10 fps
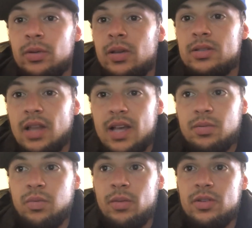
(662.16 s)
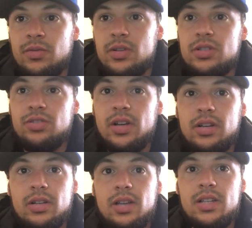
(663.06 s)
Lee's last performance versus
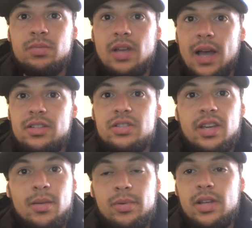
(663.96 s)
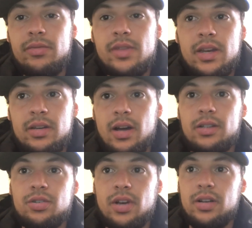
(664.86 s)
Gregor Gillespie, I just can't believe that he
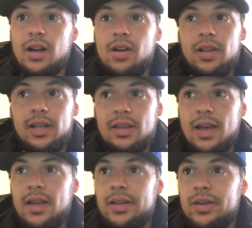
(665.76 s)
knocked Gregor out like that.